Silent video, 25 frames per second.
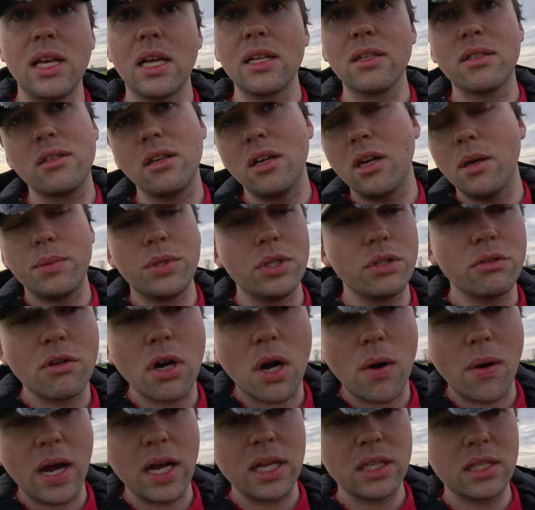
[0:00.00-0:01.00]
and Serbs and
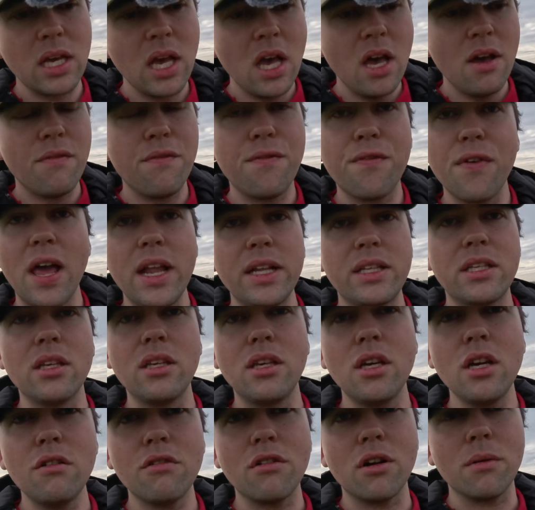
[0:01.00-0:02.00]
Croats fled to
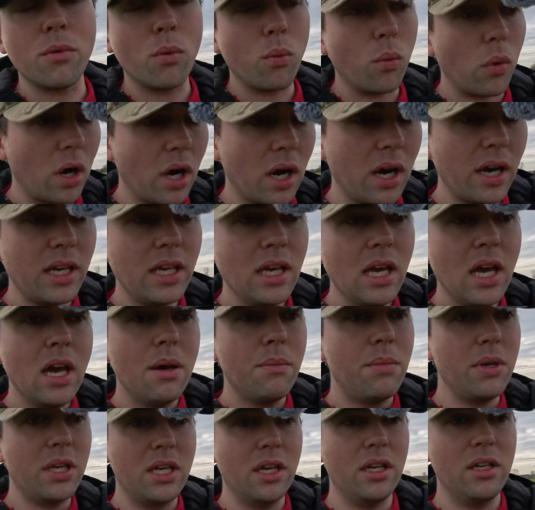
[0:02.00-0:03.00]
Europe. Why?
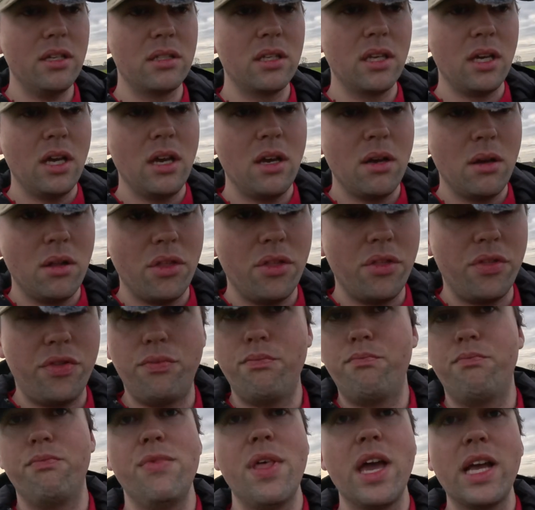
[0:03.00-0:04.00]
Because
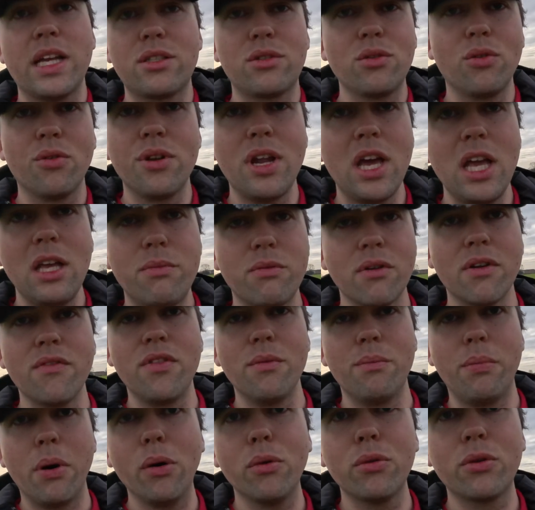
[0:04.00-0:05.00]
next door neighbour of
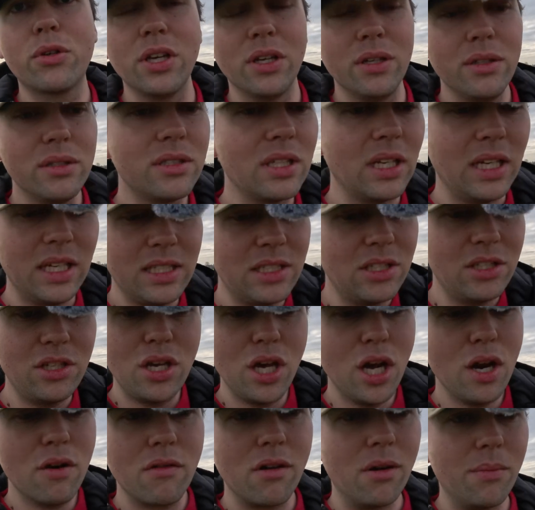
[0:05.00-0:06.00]
the Balkans
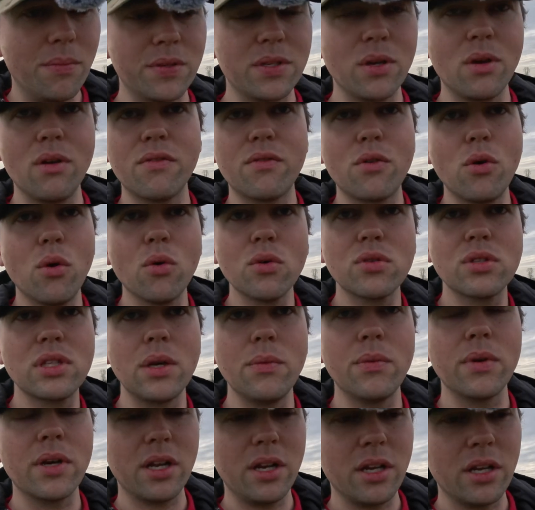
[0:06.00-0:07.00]
is Europe, so of course
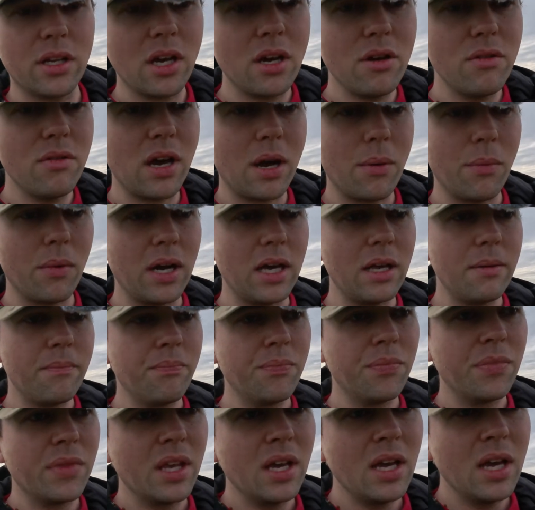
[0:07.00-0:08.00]
they were going to go that way.
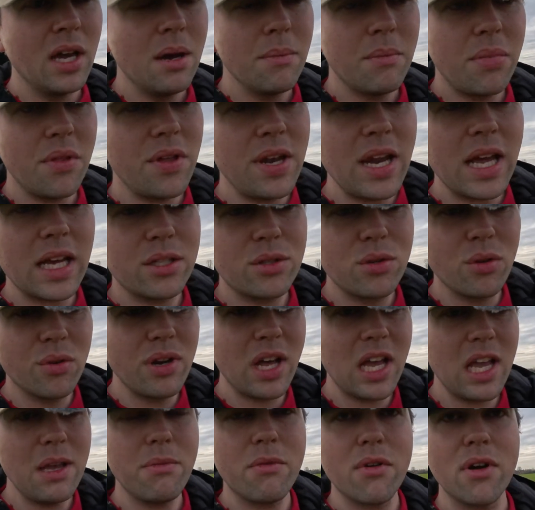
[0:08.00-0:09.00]
But the next door
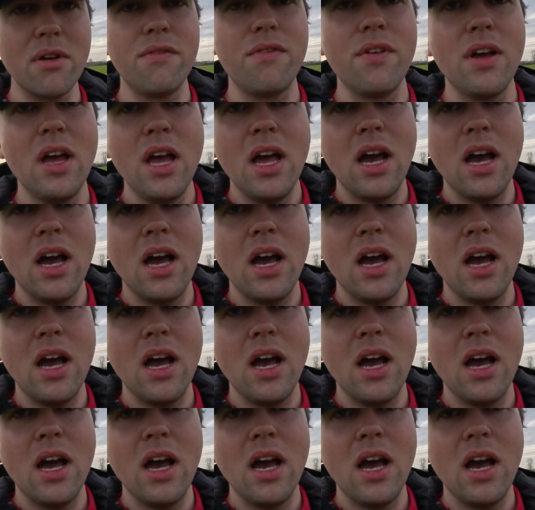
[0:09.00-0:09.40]
neighbour of,